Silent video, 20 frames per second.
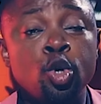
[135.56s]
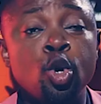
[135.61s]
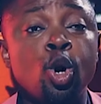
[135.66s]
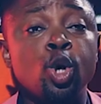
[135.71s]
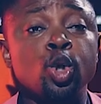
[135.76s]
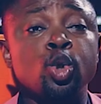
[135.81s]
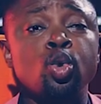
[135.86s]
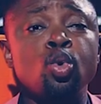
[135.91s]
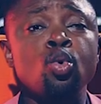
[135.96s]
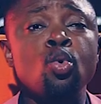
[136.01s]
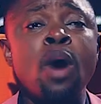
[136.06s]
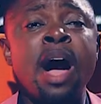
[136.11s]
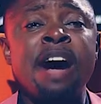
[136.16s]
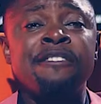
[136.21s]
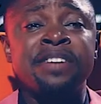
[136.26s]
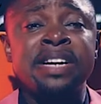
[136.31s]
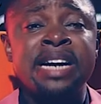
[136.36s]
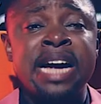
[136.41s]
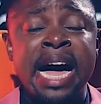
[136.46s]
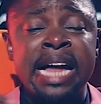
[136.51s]
Those who
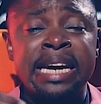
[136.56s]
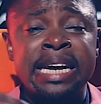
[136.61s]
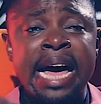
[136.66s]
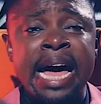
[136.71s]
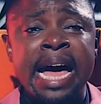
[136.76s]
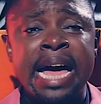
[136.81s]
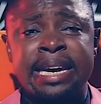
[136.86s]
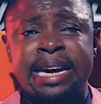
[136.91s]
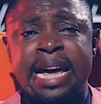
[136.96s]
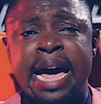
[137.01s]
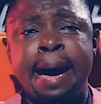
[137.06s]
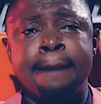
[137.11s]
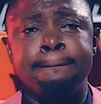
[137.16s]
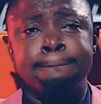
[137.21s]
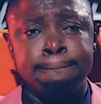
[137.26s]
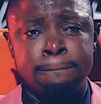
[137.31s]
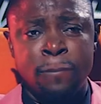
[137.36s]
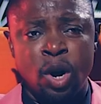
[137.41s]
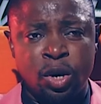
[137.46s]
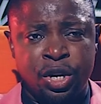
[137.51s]
have gathered
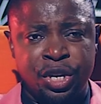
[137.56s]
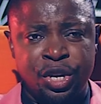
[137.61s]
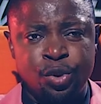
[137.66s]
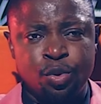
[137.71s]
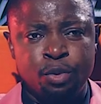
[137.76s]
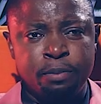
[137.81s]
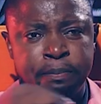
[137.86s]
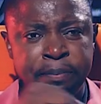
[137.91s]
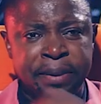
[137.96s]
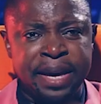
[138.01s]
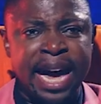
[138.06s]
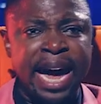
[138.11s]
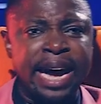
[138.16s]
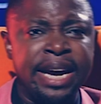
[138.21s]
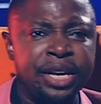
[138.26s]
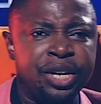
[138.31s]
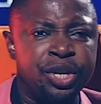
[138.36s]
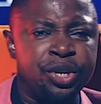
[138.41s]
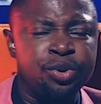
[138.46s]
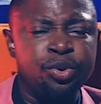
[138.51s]
and mock you
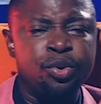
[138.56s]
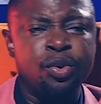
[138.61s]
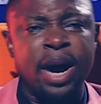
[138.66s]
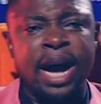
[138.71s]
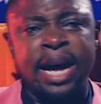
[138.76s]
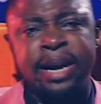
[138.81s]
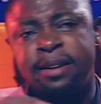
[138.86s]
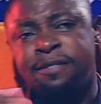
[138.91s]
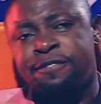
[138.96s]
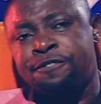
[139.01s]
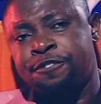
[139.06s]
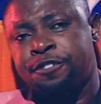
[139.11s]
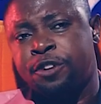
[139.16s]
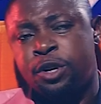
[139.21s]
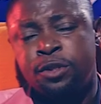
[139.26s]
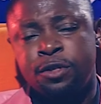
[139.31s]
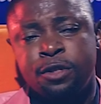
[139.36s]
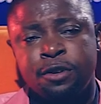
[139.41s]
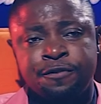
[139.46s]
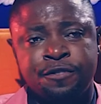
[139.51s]
behind you and in
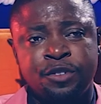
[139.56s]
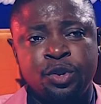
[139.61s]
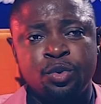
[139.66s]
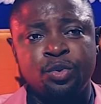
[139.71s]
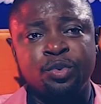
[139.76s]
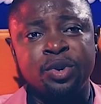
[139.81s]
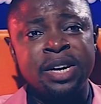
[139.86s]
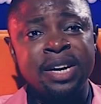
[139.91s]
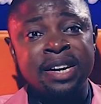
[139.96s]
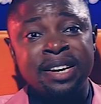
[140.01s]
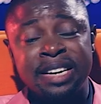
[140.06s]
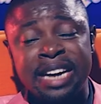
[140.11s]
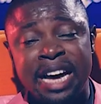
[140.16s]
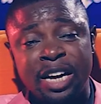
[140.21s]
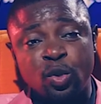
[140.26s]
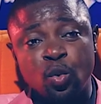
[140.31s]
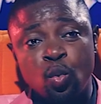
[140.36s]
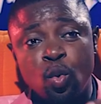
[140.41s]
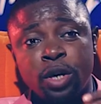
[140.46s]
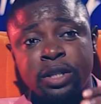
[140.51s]
front of you,
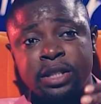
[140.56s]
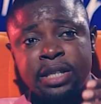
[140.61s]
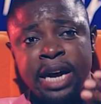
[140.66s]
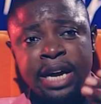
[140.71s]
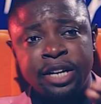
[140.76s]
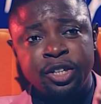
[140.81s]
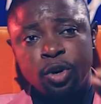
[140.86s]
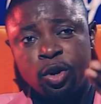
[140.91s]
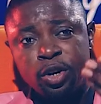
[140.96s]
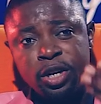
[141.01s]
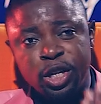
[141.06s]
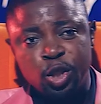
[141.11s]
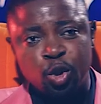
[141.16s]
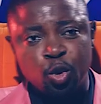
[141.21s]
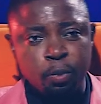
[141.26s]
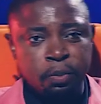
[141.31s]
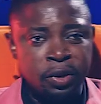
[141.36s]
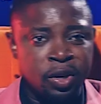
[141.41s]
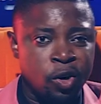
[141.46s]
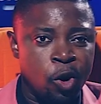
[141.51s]
that what can your
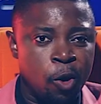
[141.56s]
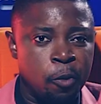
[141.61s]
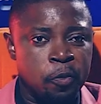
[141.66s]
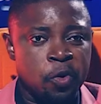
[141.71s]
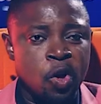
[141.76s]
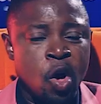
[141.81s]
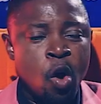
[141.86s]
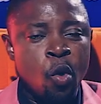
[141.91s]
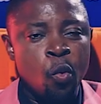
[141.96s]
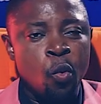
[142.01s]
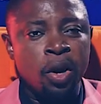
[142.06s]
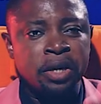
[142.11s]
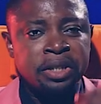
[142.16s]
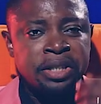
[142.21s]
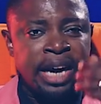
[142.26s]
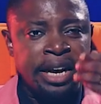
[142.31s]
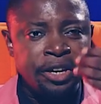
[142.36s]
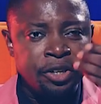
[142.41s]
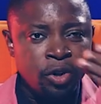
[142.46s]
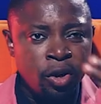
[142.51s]
little become? What
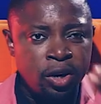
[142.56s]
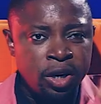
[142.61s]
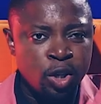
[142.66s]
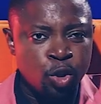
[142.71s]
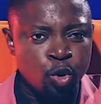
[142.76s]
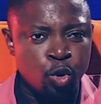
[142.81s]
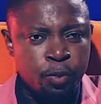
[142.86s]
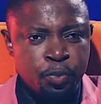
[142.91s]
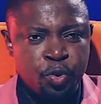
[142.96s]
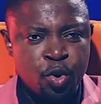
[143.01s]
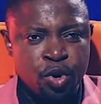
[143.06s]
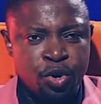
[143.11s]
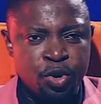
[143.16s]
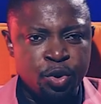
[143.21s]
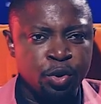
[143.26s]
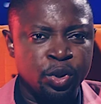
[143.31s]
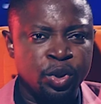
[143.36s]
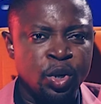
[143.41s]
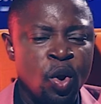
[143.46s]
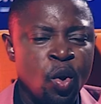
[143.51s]
can your little
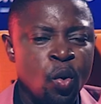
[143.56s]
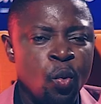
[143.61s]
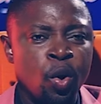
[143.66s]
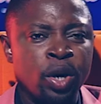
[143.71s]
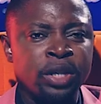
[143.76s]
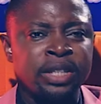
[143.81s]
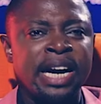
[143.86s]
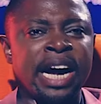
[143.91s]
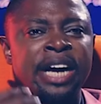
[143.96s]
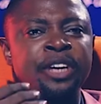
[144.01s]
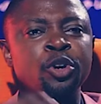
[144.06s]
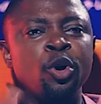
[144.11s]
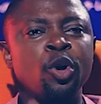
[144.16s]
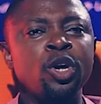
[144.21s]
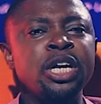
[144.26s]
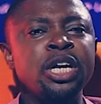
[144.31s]
produce? What can your